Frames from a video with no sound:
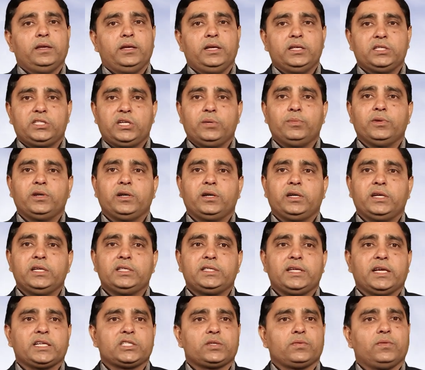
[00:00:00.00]
In similarity
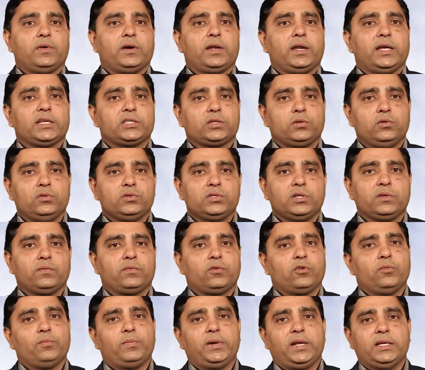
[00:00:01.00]
checks for exclusion
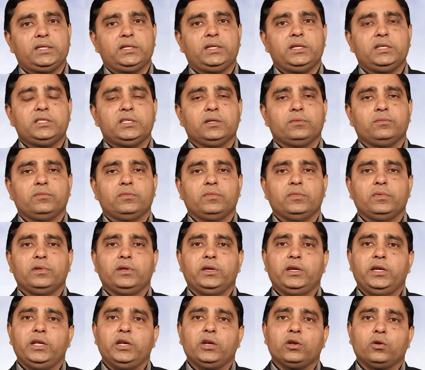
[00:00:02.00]
from
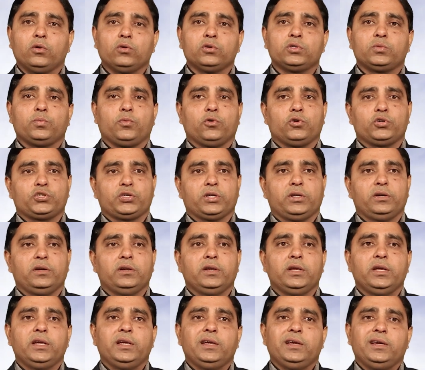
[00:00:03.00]
plagiarism, in note
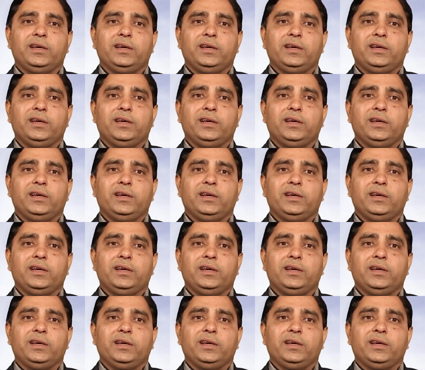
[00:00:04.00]
portion,